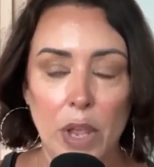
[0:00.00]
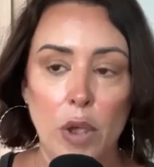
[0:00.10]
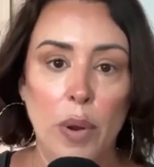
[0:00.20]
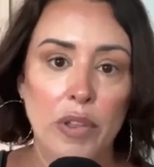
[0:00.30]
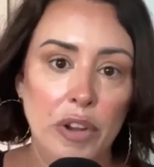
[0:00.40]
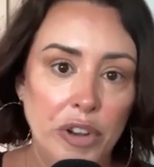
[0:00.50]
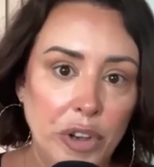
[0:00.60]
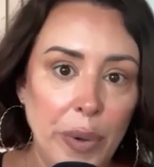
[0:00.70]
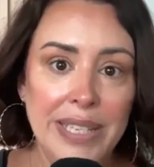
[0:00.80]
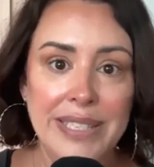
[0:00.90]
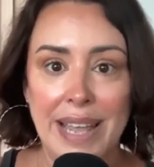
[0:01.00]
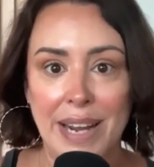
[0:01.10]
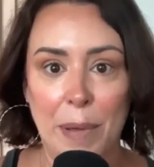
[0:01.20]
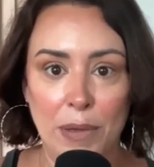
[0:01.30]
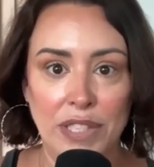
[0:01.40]
whether you're doing a static
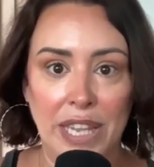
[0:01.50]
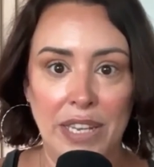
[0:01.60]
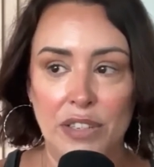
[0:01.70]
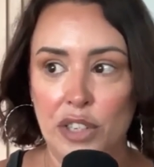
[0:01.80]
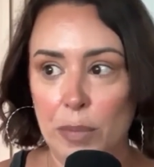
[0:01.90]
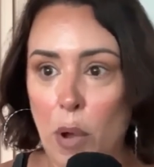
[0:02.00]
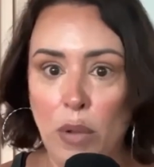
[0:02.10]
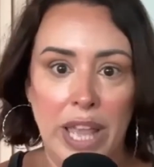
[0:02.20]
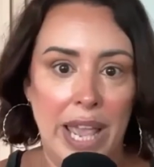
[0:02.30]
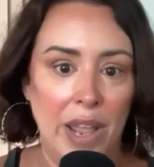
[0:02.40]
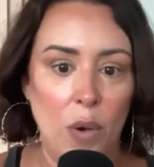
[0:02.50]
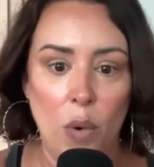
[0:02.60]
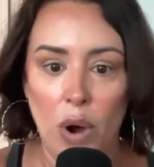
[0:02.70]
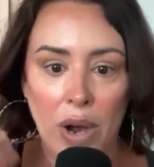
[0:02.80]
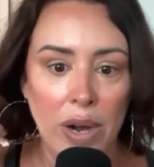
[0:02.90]
post like Chipotle
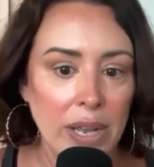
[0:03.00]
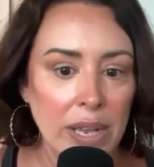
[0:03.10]
or